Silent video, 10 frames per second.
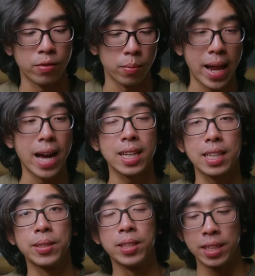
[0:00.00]
for black.
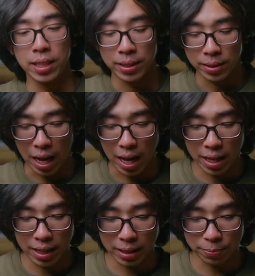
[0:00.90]

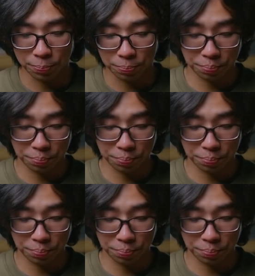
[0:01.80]
And